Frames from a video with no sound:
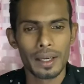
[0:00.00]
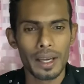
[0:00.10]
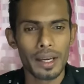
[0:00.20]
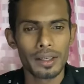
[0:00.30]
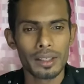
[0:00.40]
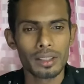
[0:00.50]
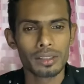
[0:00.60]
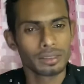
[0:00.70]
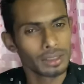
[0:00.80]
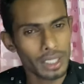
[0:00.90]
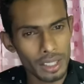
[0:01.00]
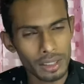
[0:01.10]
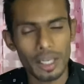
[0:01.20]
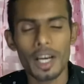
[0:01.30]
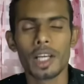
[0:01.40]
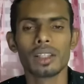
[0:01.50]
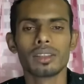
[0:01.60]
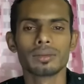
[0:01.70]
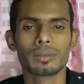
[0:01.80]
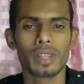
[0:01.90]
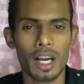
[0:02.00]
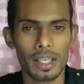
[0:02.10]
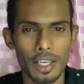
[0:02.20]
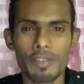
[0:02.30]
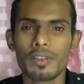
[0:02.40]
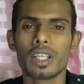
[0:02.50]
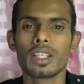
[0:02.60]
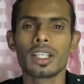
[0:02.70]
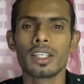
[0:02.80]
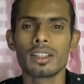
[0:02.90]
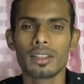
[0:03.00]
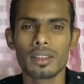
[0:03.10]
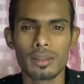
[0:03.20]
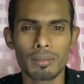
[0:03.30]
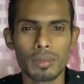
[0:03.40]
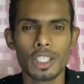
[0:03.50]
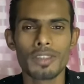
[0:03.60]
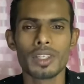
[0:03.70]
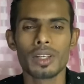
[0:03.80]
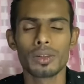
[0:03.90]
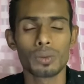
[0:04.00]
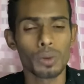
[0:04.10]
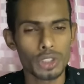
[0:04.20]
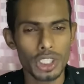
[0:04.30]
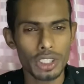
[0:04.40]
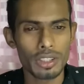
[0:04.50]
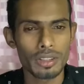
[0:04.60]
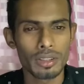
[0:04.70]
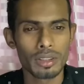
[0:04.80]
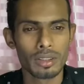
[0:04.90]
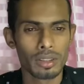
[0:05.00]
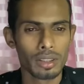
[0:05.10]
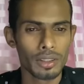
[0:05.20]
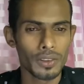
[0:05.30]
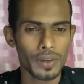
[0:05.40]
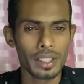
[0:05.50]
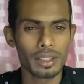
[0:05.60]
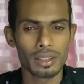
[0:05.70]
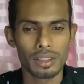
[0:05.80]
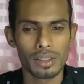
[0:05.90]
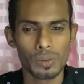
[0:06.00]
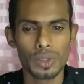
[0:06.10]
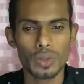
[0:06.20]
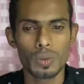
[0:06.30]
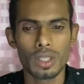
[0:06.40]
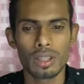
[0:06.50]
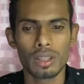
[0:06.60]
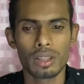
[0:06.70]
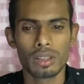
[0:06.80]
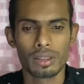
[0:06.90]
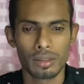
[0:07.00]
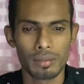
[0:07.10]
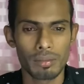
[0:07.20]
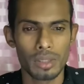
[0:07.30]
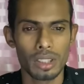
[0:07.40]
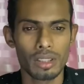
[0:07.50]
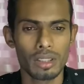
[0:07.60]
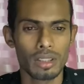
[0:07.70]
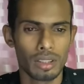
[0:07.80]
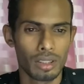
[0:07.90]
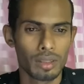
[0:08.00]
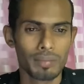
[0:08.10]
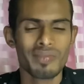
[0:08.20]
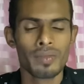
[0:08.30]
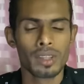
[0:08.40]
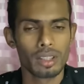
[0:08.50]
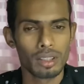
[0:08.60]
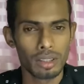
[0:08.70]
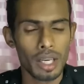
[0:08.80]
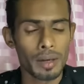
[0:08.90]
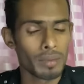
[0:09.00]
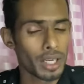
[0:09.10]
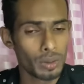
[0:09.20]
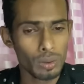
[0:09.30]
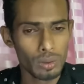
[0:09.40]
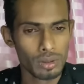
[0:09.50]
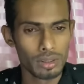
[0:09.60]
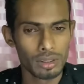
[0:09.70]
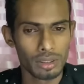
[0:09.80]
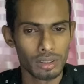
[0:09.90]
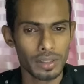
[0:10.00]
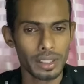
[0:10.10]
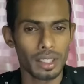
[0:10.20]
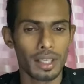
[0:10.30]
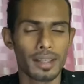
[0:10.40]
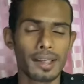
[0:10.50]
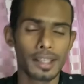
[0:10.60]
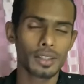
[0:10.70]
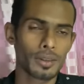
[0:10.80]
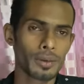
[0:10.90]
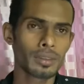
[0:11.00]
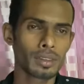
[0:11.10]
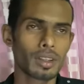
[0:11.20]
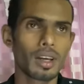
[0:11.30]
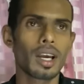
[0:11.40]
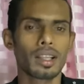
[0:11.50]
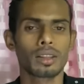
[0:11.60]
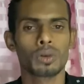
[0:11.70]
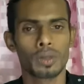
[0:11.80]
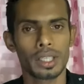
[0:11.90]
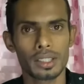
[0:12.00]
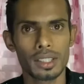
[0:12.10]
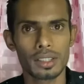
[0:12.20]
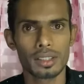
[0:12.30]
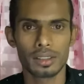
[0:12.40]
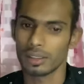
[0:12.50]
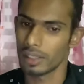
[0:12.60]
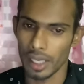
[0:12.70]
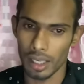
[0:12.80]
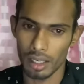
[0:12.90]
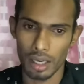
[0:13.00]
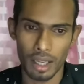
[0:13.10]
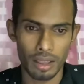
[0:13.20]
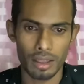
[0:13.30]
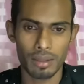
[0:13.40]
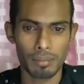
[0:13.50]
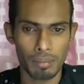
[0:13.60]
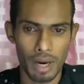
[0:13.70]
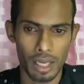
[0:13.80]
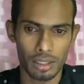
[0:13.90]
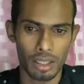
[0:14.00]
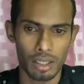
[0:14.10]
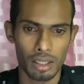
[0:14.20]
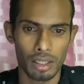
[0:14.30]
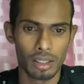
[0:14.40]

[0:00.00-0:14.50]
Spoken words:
And yeah, I'll definitely be giving out worksheets, right, which will be done by you, right? And later on I'll collect it and I'll mark the